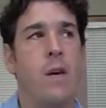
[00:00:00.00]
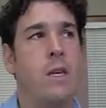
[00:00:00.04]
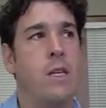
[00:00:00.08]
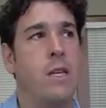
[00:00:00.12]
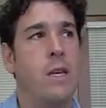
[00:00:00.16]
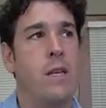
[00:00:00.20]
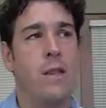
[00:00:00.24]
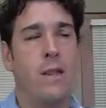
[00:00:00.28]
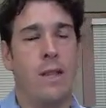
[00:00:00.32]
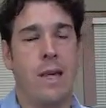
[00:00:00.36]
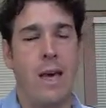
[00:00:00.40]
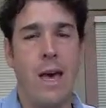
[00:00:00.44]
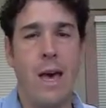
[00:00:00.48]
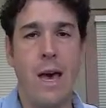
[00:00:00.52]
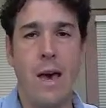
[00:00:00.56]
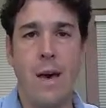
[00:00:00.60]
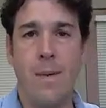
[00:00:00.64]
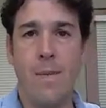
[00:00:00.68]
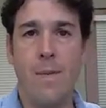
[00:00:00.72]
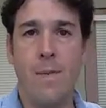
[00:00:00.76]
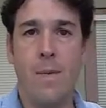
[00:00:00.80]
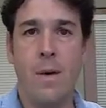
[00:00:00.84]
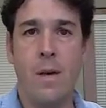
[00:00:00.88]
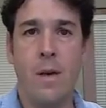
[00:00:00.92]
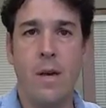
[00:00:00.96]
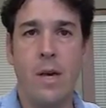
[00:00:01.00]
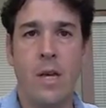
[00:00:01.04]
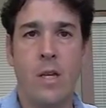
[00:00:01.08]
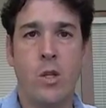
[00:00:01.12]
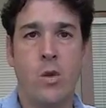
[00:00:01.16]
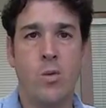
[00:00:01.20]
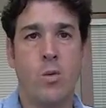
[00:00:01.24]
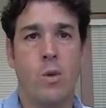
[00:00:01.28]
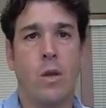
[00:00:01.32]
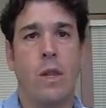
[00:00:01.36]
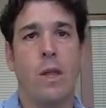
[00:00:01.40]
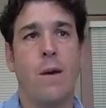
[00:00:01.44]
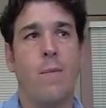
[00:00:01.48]
To them,
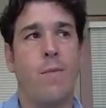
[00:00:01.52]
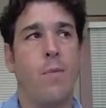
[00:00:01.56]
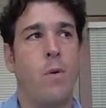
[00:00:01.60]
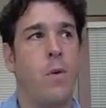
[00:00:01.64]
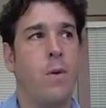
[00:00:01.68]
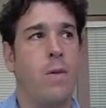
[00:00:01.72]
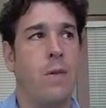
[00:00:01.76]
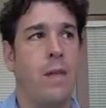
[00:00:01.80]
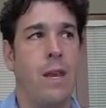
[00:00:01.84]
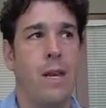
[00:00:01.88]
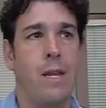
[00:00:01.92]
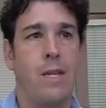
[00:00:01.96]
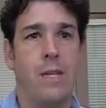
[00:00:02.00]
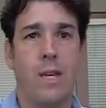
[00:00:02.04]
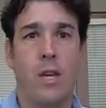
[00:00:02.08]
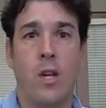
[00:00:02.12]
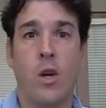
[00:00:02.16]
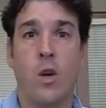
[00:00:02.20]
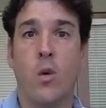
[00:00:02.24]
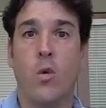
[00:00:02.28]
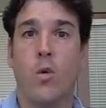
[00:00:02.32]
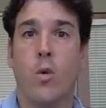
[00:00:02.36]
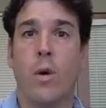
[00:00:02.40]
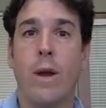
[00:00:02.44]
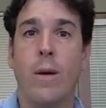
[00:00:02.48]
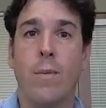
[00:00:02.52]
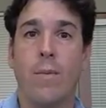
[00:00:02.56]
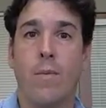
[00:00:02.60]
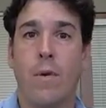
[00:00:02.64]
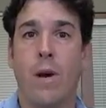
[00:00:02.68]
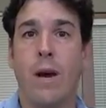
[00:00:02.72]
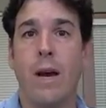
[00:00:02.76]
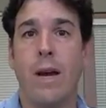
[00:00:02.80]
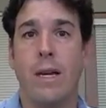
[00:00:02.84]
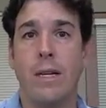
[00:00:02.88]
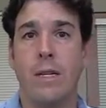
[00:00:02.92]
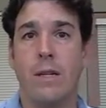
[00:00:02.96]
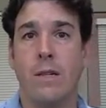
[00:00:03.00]
it's really important that it's at a great
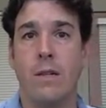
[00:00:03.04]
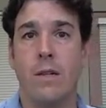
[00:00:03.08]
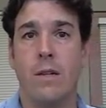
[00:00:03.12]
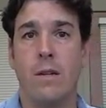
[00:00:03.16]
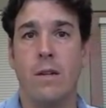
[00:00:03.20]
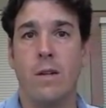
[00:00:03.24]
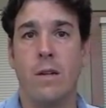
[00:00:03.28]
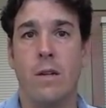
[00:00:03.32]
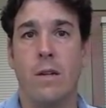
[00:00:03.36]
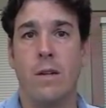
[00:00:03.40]
price.